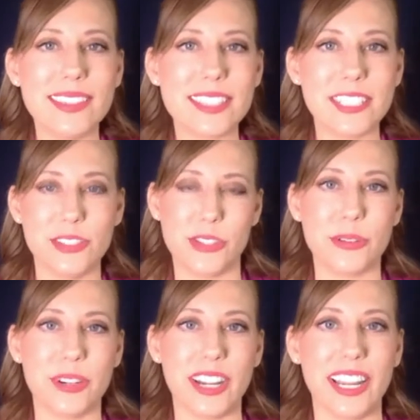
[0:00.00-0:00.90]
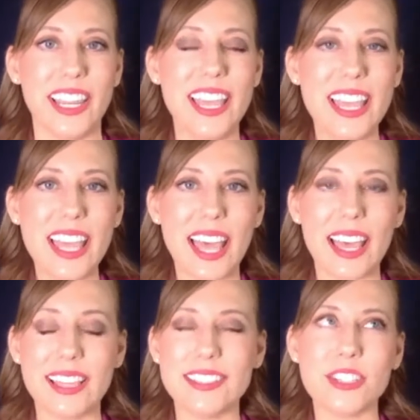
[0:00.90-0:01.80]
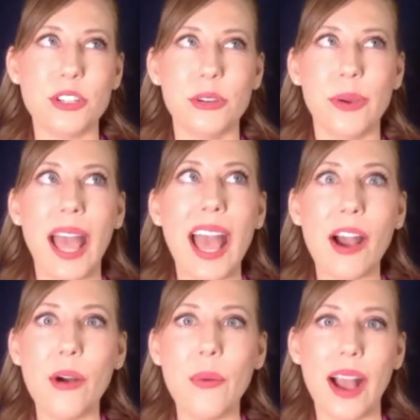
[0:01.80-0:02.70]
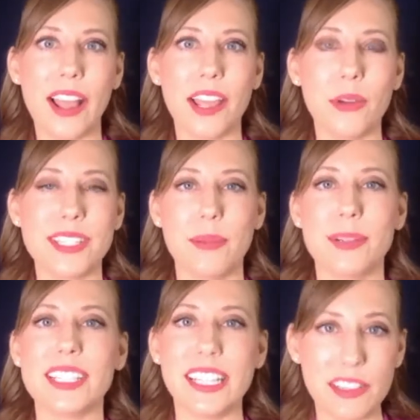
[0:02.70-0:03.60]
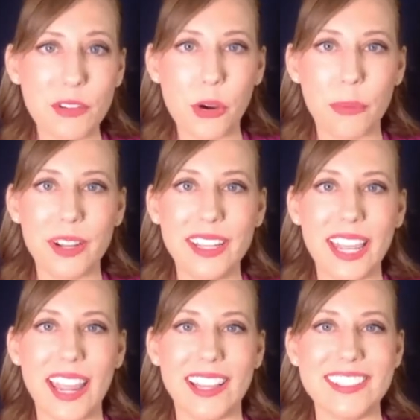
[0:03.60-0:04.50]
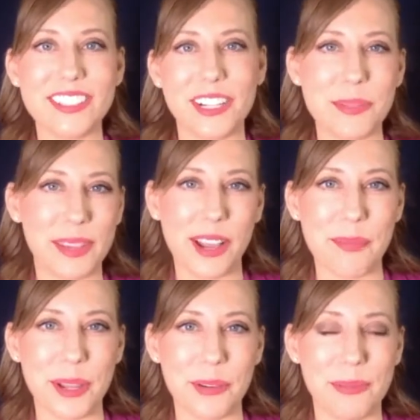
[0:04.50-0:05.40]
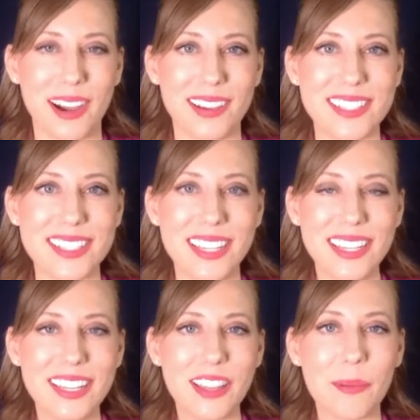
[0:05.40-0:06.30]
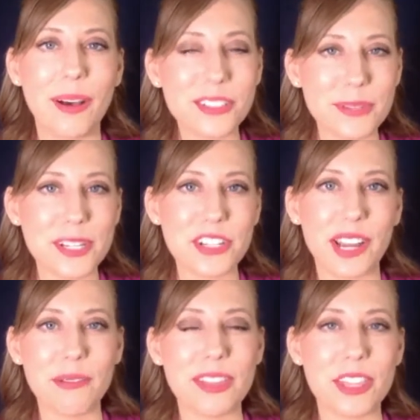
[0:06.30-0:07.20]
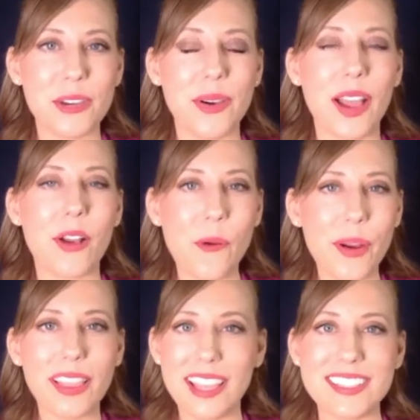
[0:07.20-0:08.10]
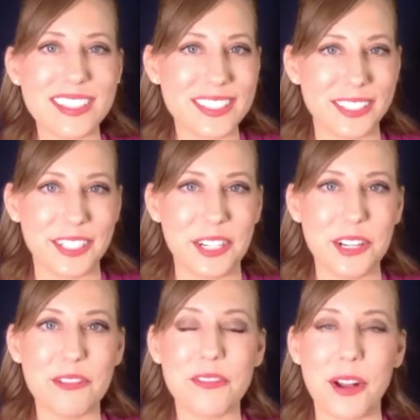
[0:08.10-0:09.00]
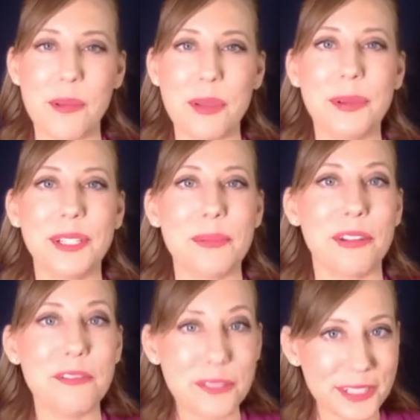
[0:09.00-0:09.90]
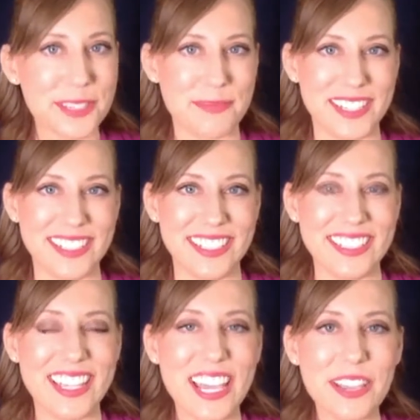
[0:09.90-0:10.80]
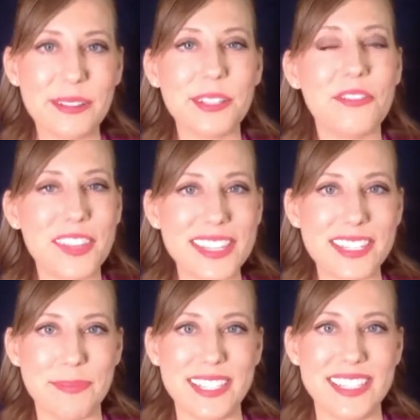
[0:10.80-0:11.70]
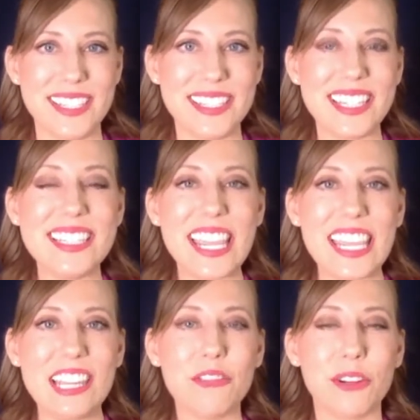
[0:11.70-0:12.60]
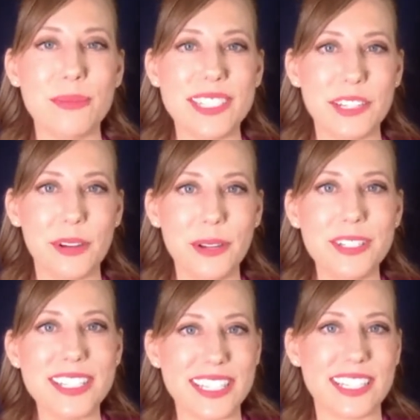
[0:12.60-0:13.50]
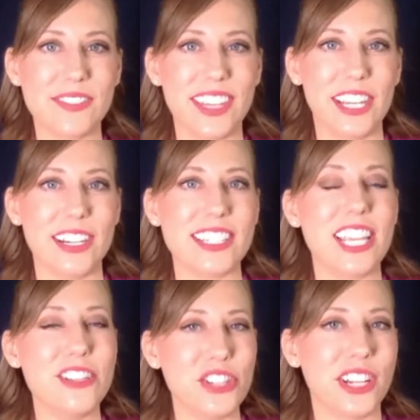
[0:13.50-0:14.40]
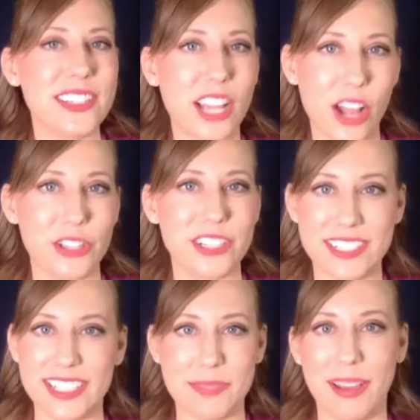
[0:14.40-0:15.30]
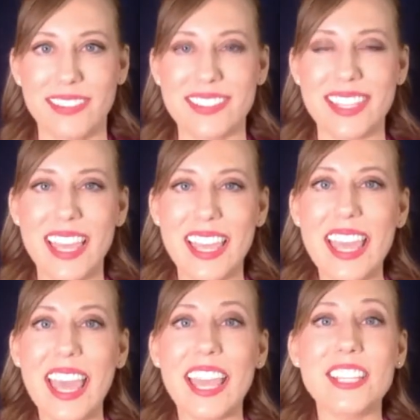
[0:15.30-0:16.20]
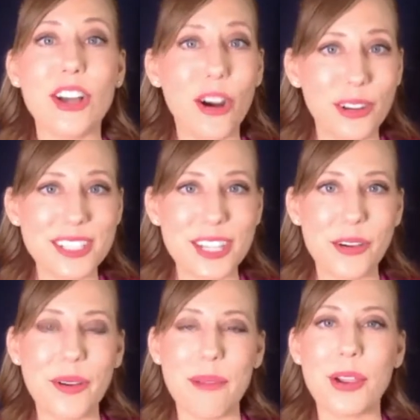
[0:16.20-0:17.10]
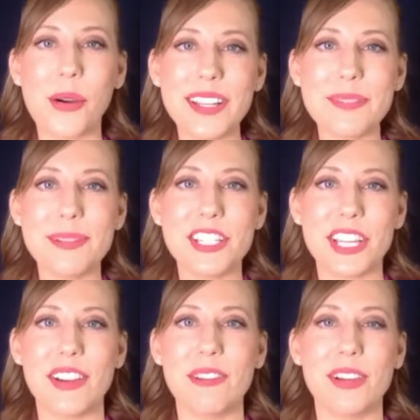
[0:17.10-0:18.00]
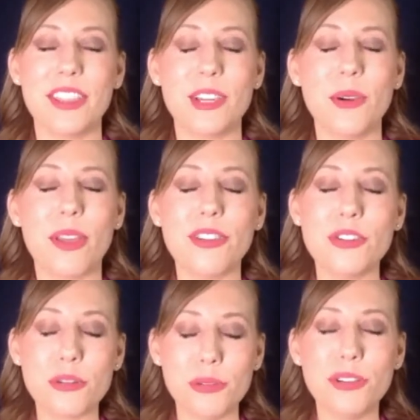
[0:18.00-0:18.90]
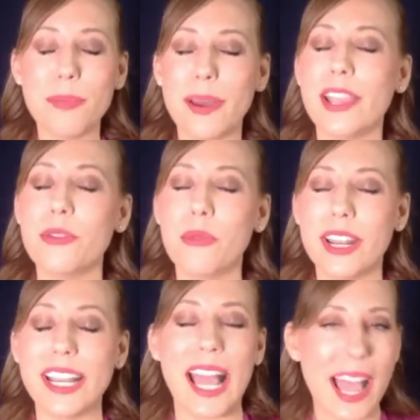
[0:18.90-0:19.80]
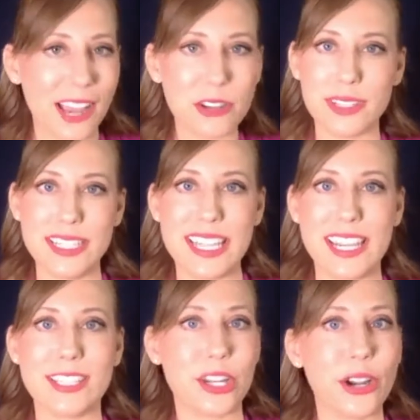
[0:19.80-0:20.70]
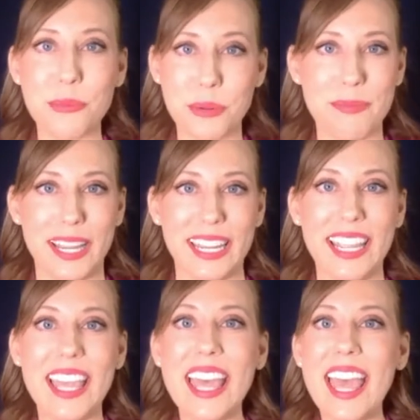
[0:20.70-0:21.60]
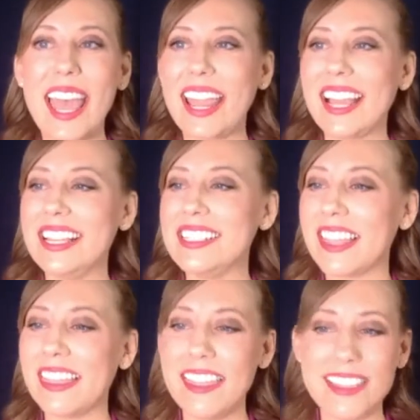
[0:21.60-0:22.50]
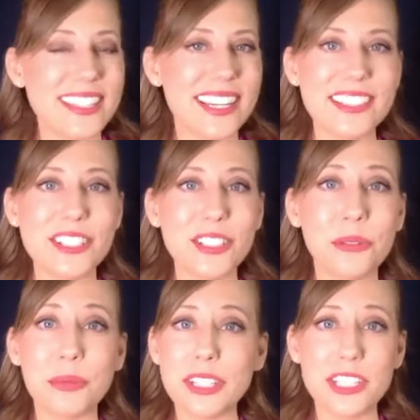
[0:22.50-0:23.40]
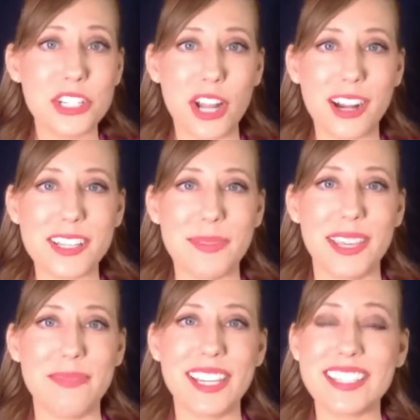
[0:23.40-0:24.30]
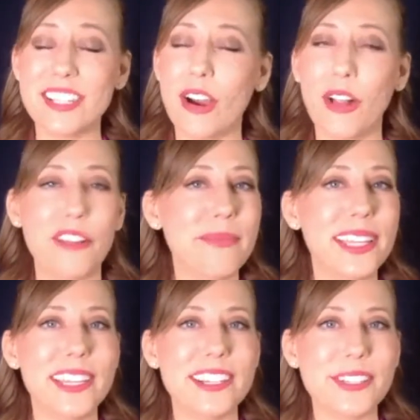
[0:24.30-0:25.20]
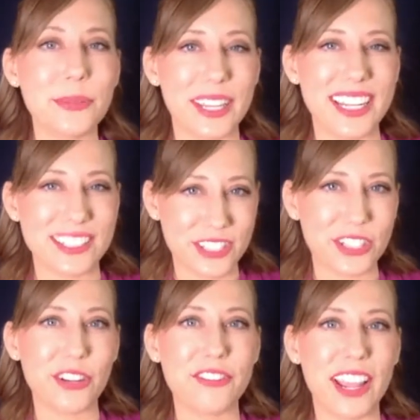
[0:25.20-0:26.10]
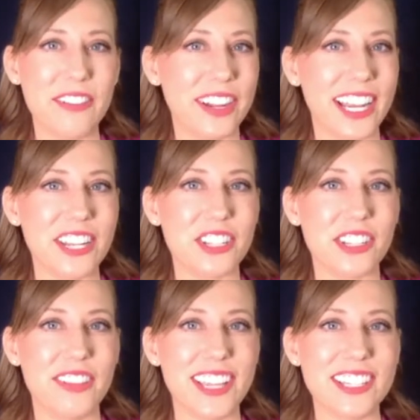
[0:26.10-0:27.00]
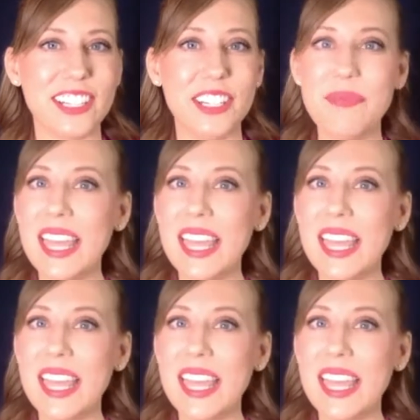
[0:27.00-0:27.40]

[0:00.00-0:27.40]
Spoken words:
the scenes story as to how I was able to leave corporate and start to become my own boss. I'm also going to be sharing with you core lessons learned from building my first business. It was a fitness business and taking it from 0 to 6 figures in just under 6 months. And also, I'm going to be sharing with you the truth behind what it actually takes to earn more money. And this answer really shocked me because in all of my years working as a certified financial advisor,